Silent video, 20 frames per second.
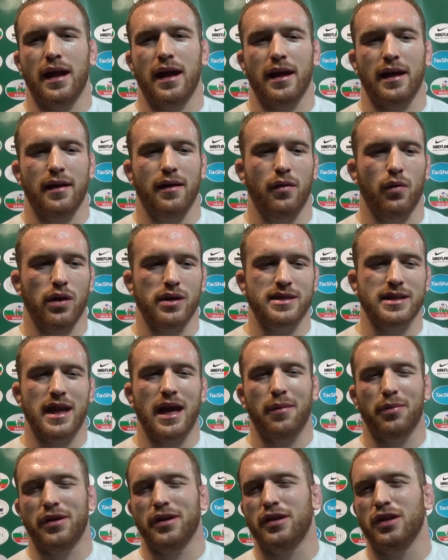I wasn't
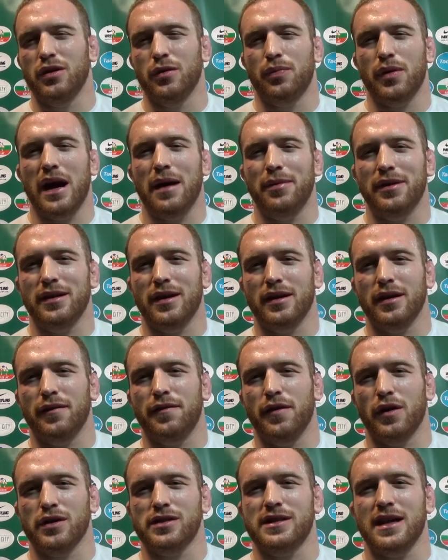able to do probably during the
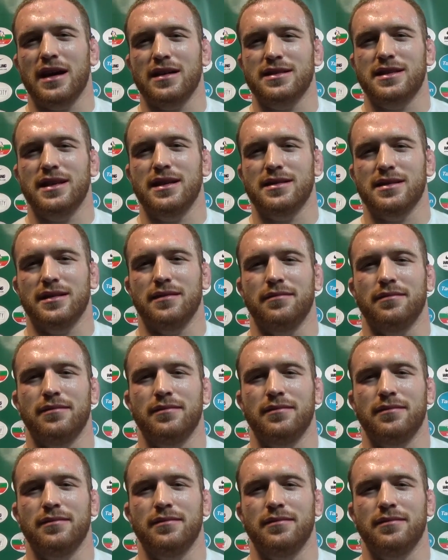folkstyle season.